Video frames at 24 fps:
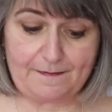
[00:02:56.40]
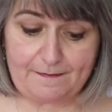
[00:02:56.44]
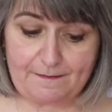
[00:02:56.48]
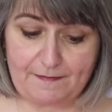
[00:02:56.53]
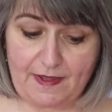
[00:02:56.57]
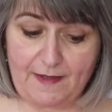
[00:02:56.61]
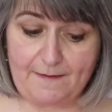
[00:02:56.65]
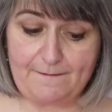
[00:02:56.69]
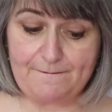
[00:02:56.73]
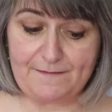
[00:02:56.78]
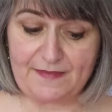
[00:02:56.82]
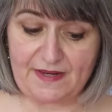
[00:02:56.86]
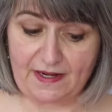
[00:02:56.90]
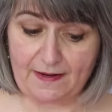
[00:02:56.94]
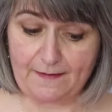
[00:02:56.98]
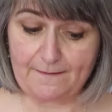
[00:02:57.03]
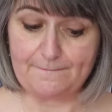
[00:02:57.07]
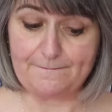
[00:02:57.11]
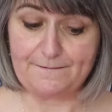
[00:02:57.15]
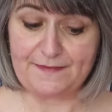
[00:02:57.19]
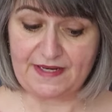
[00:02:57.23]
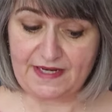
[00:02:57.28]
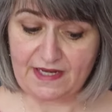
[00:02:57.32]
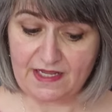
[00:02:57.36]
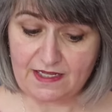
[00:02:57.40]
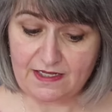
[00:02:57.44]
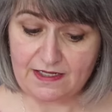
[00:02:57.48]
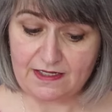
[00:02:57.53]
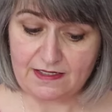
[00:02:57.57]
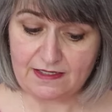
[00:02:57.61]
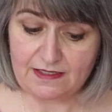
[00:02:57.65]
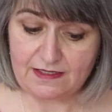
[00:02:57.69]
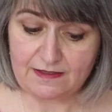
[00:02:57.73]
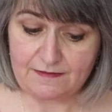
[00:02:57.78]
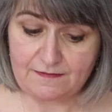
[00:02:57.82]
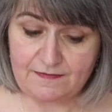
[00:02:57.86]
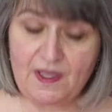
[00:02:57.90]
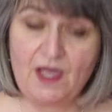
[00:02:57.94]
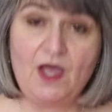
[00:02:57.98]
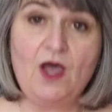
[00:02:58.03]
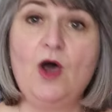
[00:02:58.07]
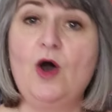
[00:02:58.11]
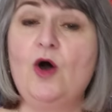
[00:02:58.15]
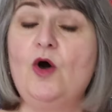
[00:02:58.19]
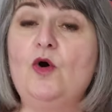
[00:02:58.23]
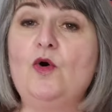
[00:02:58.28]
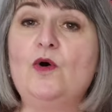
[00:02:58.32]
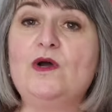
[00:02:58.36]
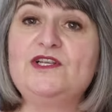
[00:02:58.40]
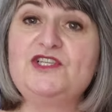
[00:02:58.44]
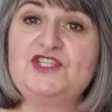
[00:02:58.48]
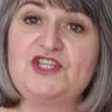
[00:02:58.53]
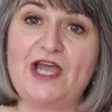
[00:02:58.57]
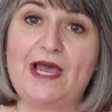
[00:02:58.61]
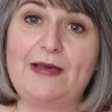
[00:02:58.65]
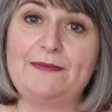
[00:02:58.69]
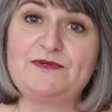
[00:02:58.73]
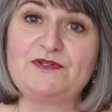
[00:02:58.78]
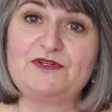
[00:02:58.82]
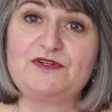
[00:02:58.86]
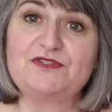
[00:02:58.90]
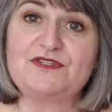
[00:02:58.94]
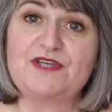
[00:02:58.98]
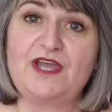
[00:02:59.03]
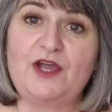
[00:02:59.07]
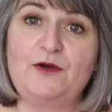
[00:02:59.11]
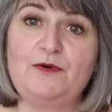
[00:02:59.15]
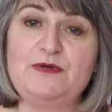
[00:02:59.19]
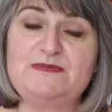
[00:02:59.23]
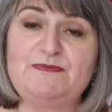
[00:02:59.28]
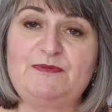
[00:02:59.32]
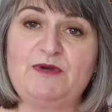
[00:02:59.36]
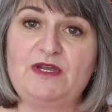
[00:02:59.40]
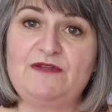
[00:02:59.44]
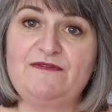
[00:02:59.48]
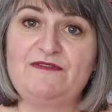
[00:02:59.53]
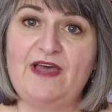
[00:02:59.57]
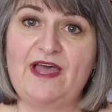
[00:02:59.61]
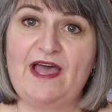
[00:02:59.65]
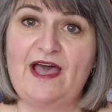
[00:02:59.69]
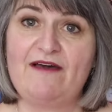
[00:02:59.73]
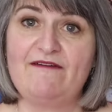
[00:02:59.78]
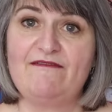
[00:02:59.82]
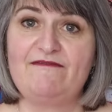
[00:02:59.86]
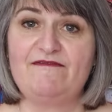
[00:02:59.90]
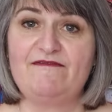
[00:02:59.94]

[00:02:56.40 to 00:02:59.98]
Ba -ba -ba oh, and chapters. I always put have